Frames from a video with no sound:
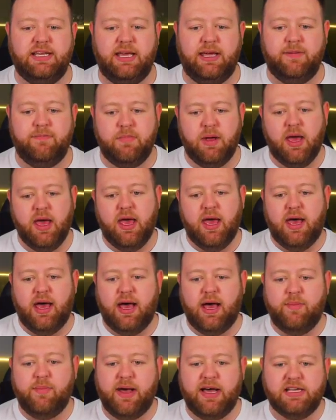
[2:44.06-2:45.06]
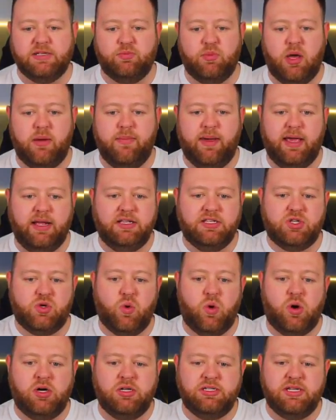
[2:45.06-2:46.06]
team um, as my main
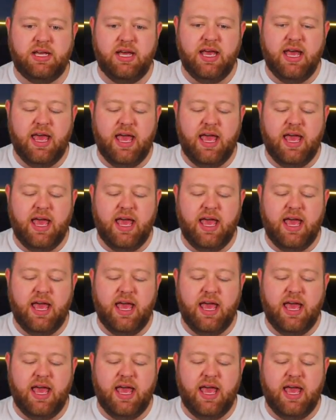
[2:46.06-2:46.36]
squad.